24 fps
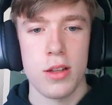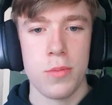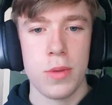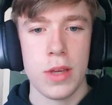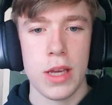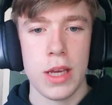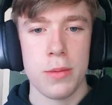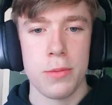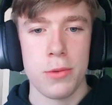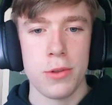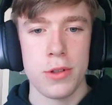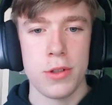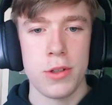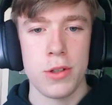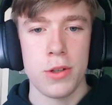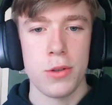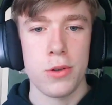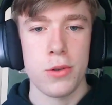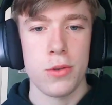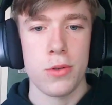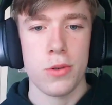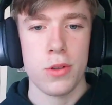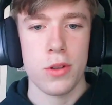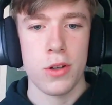be able
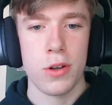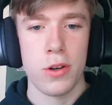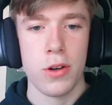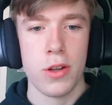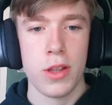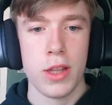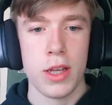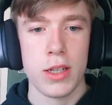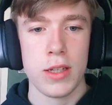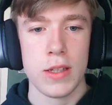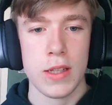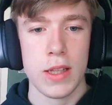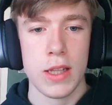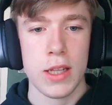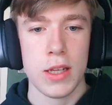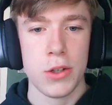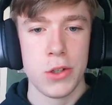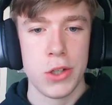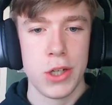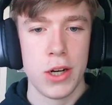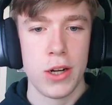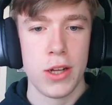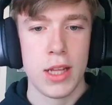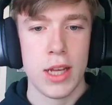to learn things and
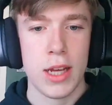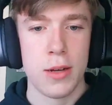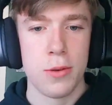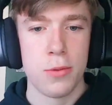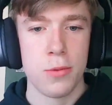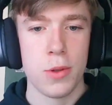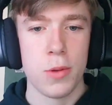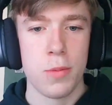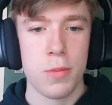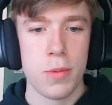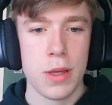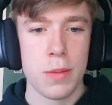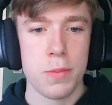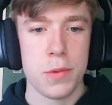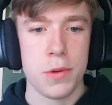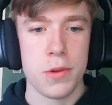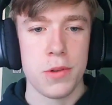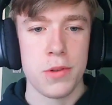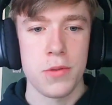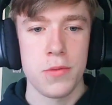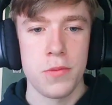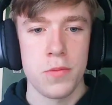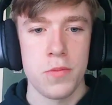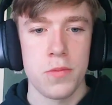then share that with
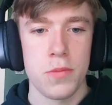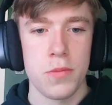people.